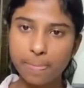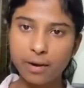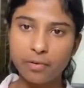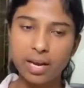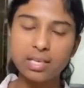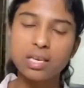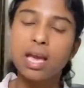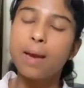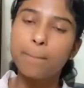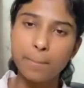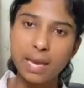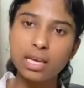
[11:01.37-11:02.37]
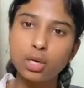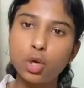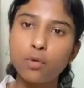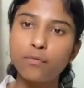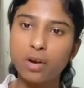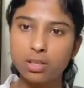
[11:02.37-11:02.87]
Correct? Make
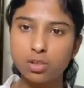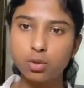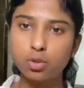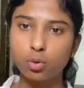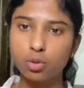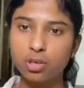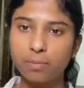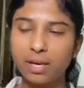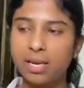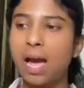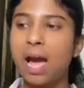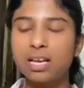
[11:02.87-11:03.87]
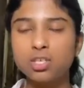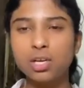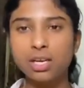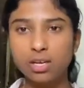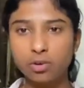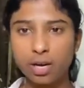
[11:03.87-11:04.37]
new friends on social media.
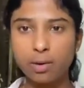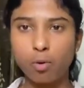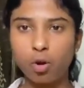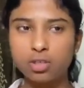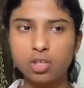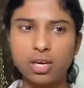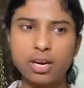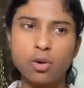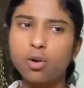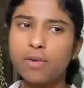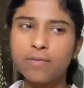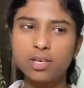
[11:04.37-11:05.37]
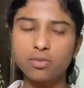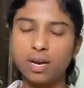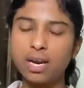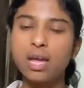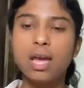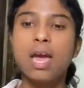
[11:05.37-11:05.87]
Today, this trend is very trending. Not even
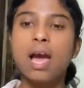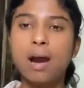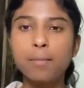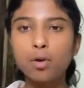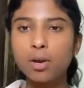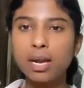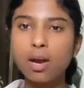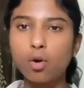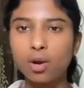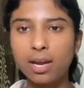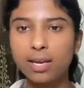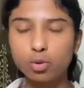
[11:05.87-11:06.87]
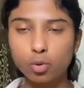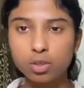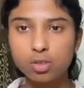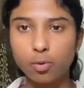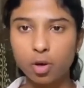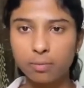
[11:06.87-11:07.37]
trend. We make a lot of online friends.
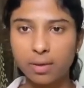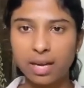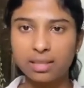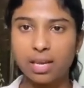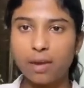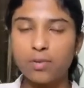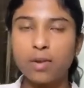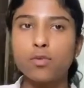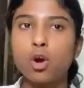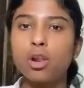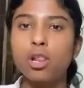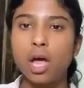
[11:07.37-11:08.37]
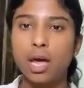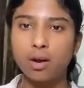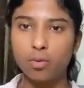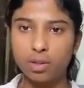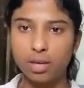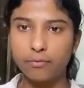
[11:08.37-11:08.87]
We have got a lot of
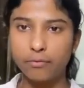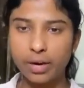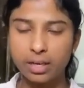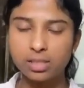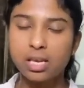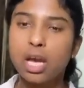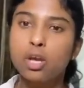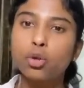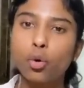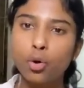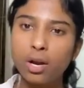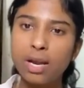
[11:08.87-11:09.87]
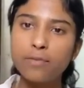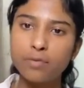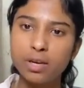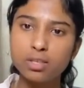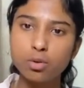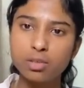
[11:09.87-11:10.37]
online friends. So online
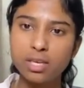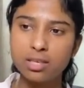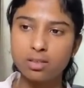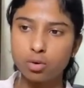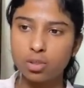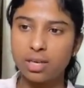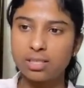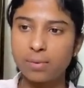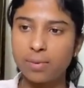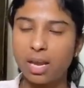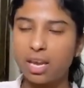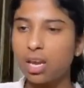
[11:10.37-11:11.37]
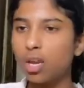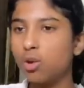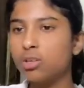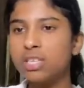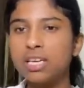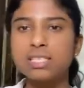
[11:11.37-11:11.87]
friends, you know,
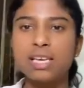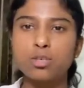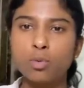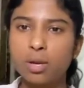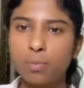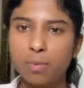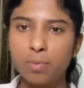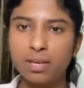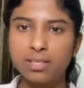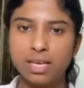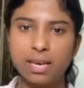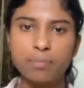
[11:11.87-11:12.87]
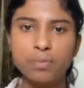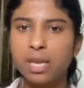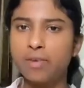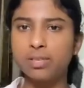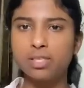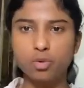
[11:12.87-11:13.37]
text like 20 people a day,
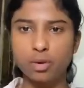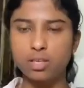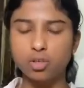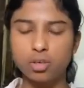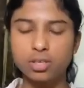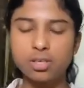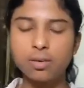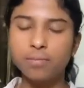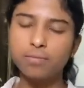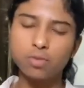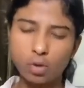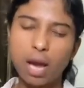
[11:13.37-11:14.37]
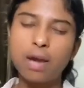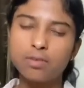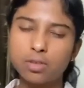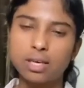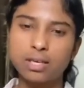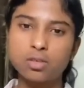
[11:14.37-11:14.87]
even strangers. You have
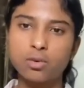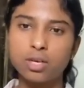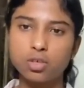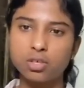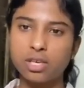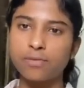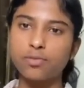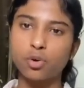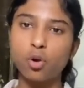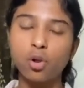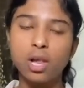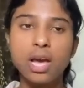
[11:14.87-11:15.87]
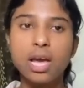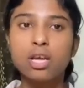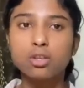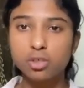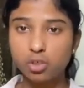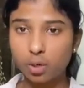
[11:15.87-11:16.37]
to text strangers after all.
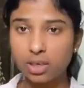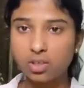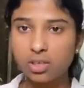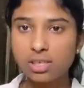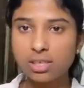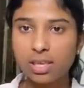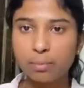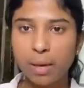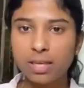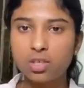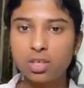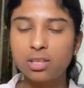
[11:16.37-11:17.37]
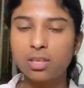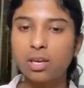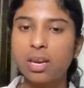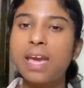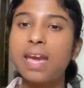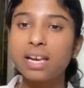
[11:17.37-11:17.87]
The strangers ke saath baat cheet
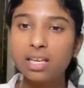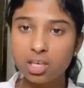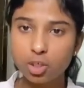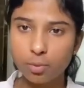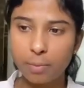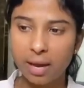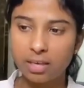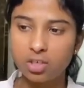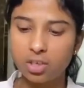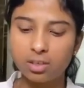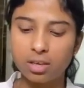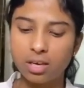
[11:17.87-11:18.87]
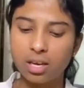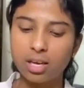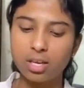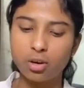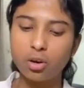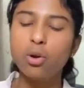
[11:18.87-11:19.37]
kariye, English mein baat cheet kariye,
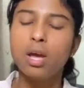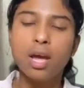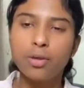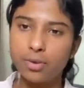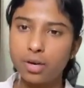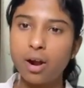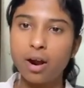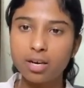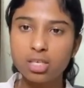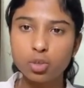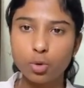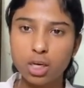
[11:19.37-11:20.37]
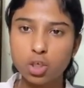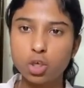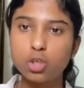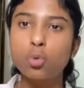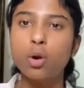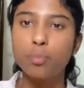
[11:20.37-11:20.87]
you know. There are
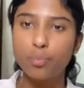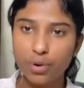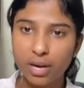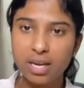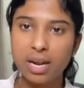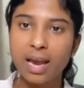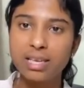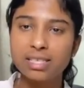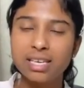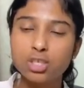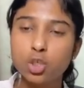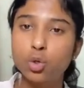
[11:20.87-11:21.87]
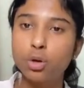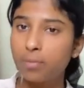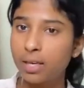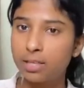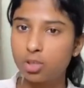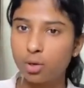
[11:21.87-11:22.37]
strangers who are pretty nice,
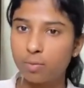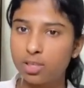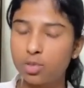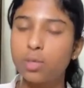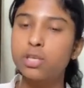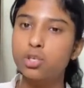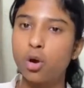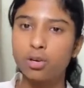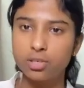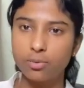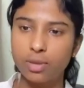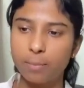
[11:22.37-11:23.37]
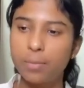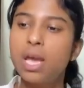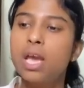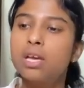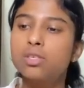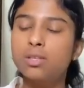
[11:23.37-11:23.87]
extremely, extremely sweet. Talk to them.
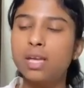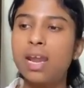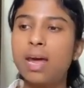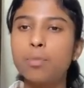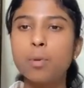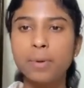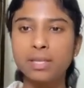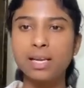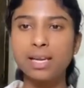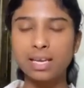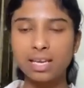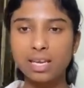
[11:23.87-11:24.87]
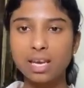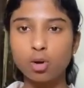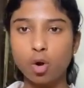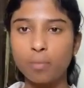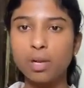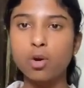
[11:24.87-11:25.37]
So that aapko pata lage ki ek
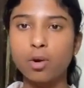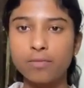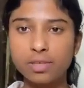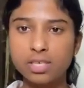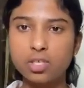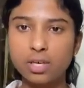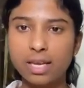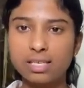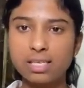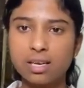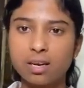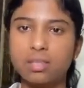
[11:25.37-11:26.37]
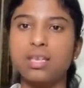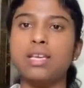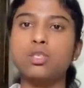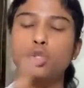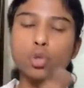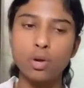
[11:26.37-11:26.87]
normal conversation kaise karte hain.
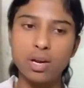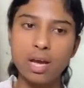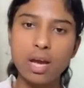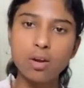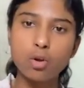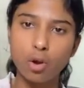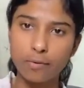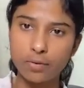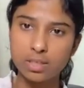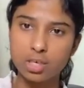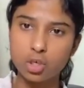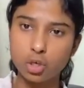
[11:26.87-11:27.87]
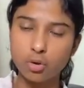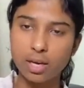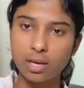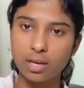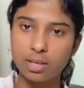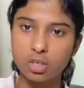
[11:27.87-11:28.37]
Sunna conversation ko ek
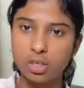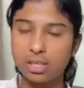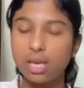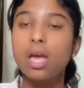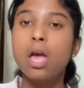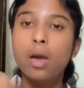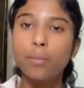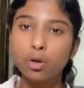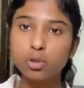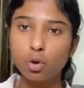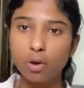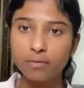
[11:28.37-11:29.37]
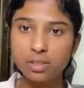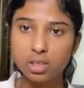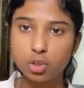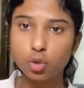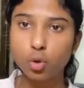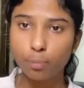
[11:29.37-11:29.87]
alag cheez hai, par us
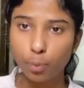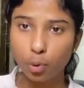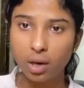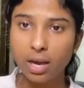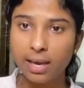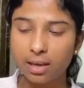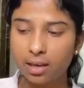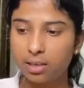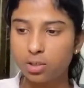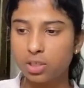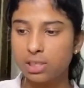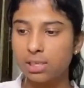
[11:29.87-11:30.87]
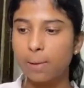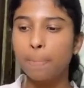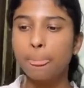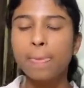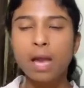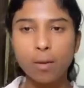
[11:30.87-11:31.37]
conversation ko bolna ek alag cheez hai.
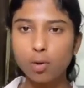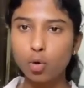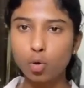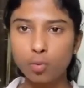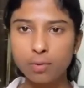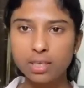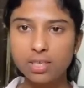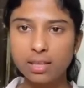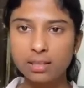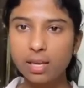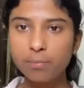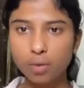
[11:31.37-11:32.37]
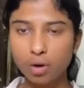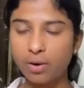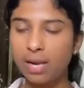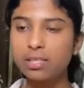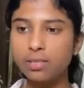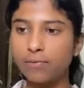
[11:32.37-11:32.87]
Hum log ghoomne jaate hain,
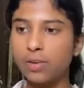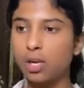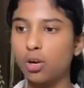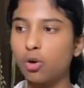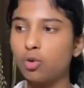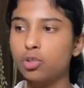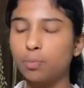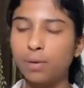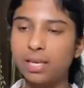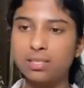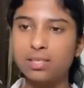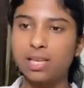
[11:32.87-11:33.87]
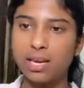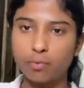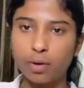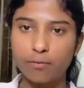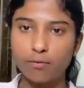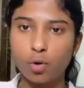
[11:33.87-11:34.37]
correct? We go to places like
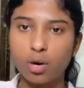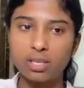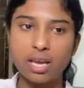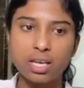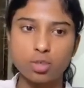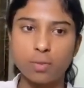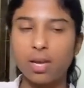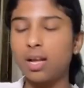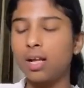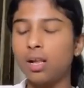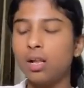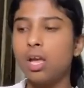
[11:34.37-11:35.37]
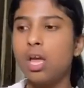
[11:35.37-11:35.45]
Red Fort, Taj Mahal,